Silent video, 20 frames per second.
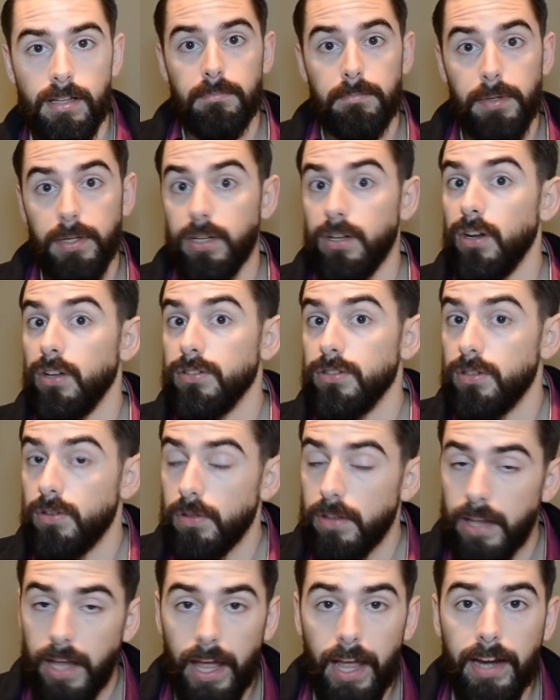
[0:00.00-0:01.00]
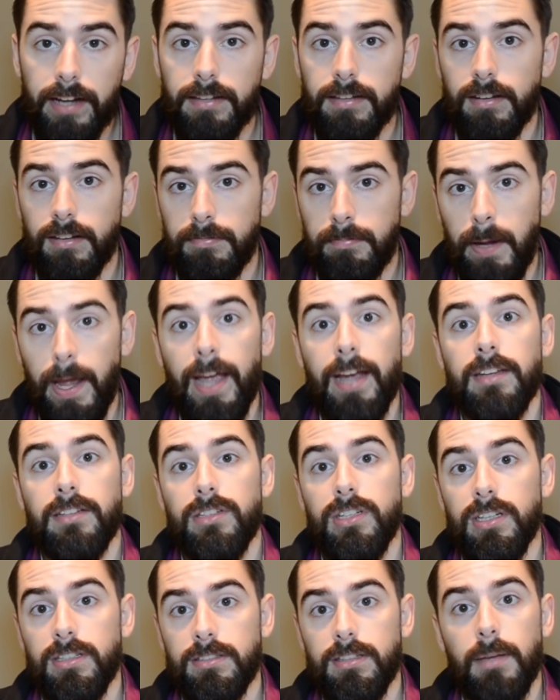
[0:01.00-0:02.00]
but you can also do the act of
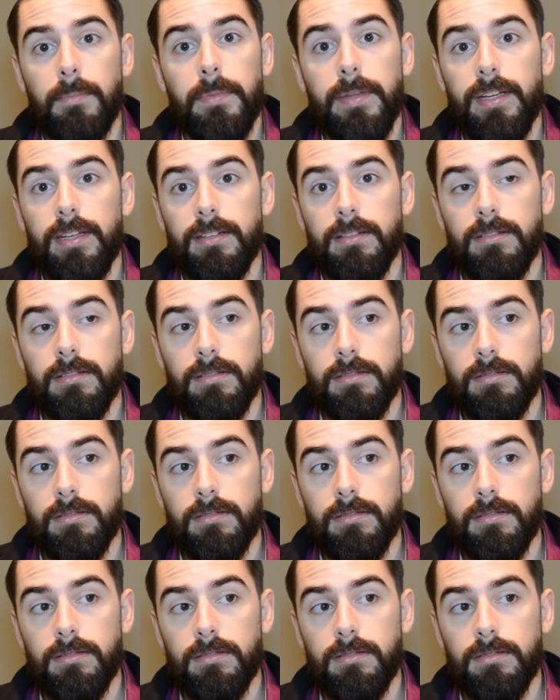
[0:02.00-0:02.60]
packaging something.